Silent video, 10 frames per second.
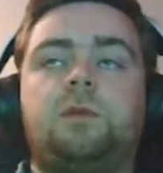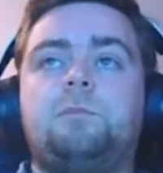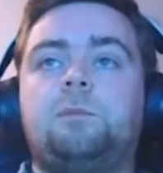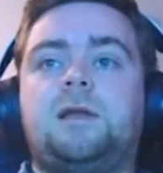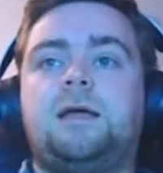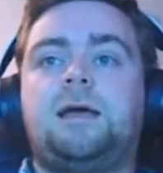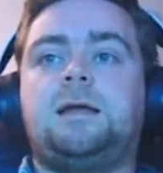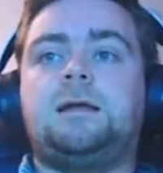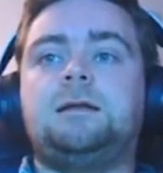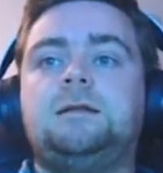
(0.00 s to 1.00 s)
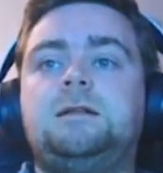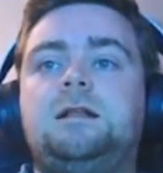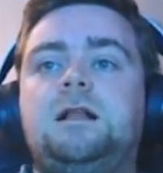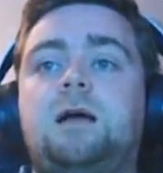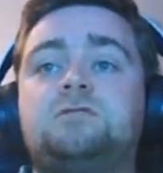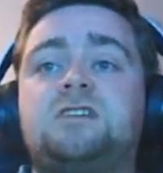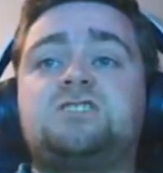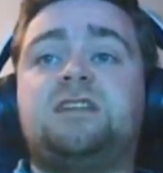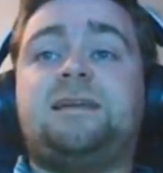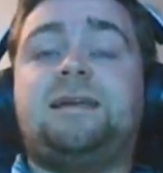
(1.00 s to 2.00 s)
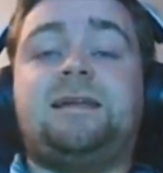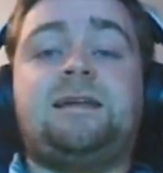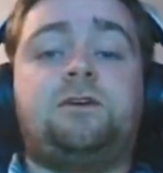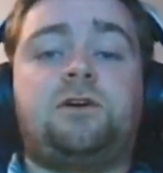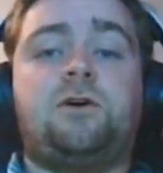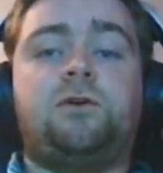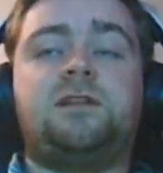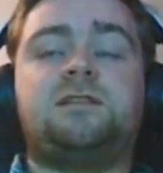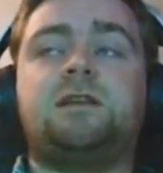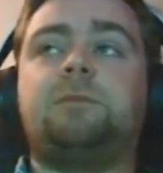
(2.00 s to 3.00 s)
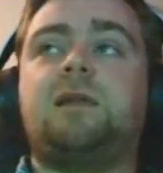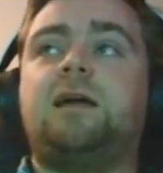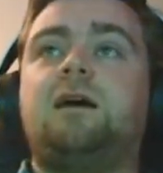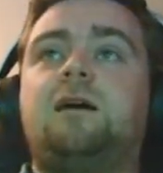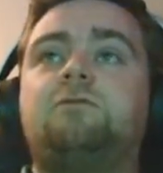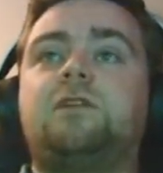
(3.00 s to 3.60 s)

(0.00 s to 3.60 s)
play. And I was actually the leader going into the playoff, and